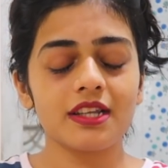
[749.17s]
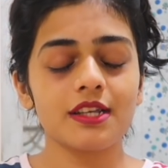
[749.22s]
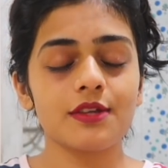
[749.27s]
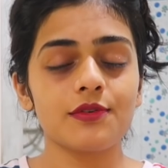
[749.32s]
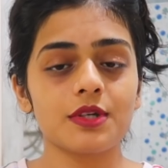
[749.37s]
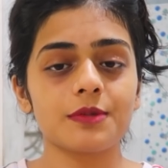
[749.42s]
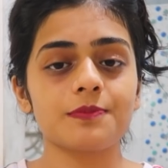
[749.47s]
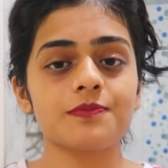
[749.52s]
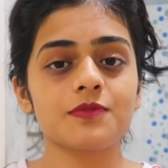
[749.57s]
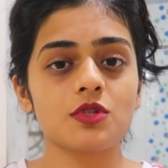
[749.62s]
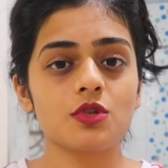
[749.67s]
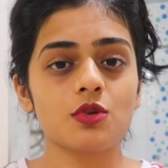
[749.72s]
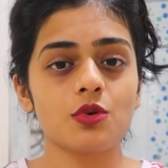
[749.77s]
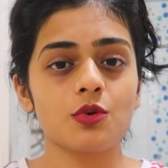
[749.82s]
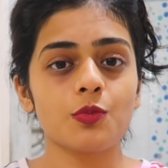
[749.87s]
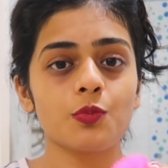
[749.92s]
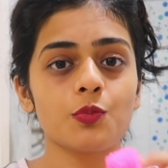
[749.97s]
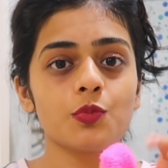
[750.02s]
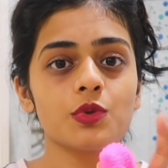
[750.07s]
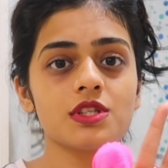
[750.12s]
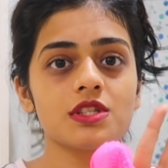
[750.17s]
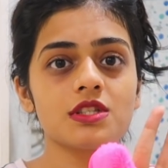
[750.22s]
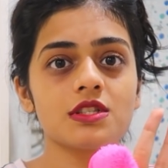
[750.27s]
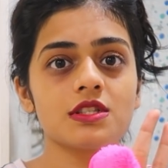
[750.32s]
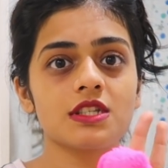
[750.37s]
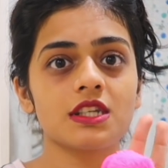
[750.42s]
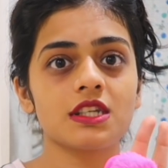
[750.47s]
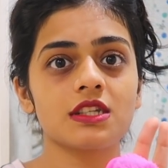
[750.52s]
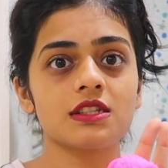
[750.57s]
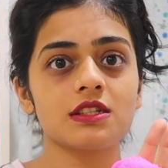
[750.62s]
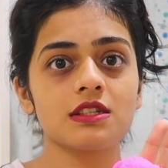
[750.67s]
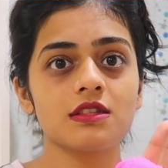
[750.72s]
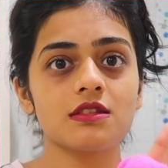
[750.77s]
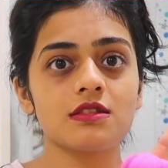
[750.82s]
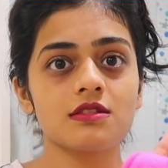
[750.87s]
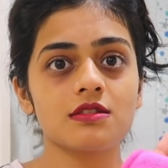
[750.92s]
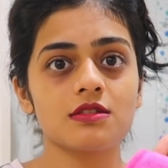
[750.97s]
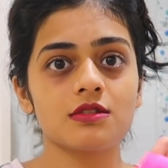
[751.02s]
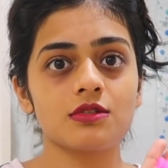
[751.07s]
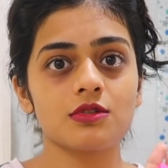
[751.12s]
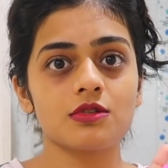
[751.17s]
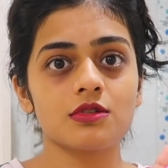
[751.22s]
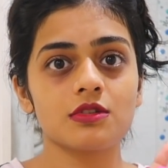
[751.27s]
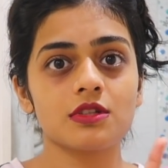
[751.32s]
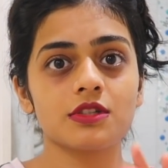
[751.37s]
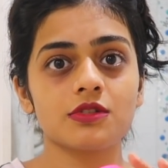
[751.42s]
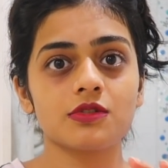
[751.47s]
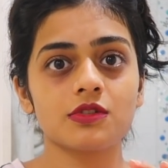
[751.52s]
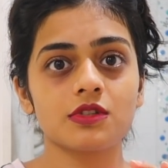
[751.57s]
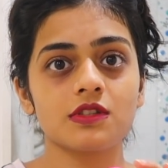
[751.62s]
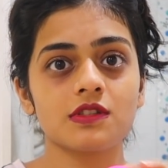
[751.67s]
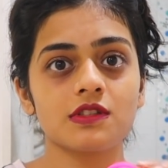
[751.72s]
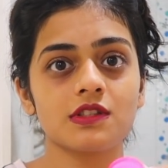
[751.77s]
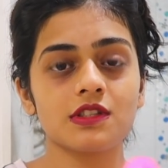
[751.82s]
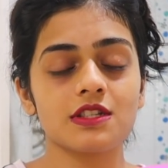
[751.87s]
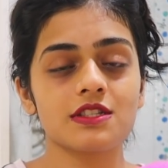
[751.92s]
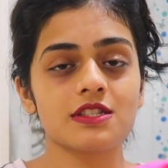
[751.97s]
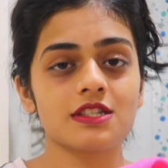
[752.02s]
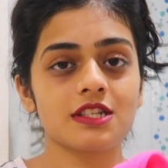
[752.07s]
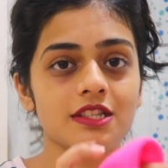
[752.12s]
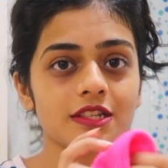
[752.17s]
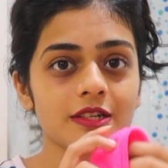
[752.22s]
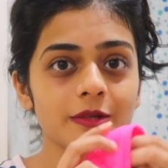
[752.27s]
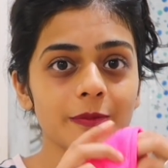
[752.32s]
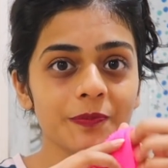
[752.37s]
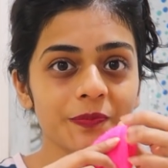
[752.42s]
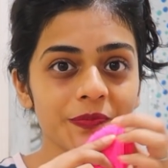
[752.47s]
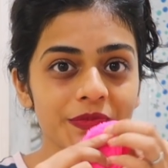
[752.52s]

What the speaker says: Anyway, so we'll just take this. Like you can see, there's nothing.